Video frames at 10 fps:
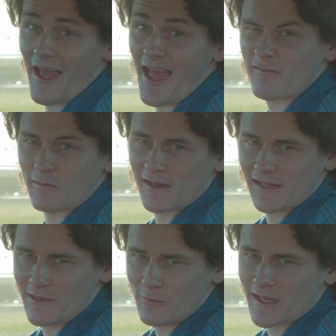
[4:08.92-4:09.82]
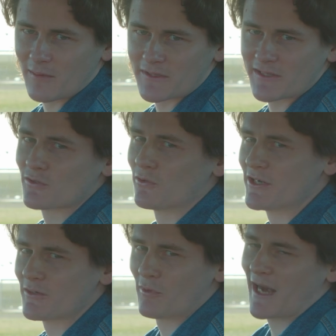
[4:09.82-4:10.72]
And finally, we come to the
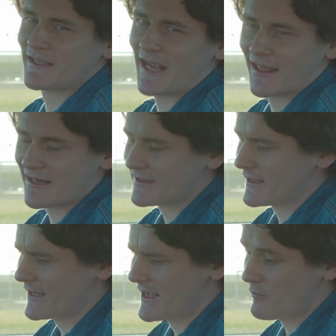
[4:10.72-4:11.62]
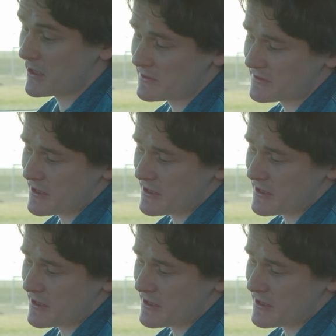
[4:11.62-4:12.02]
storage and practicalities in here because